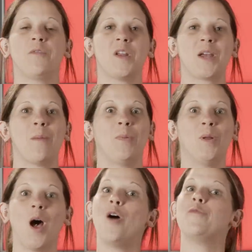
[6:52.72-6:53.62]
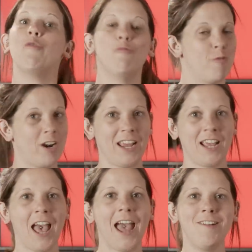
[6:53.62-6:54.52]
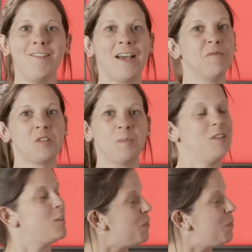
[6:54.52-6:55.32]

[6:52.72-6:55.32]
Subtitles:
we've got a couple of running announcements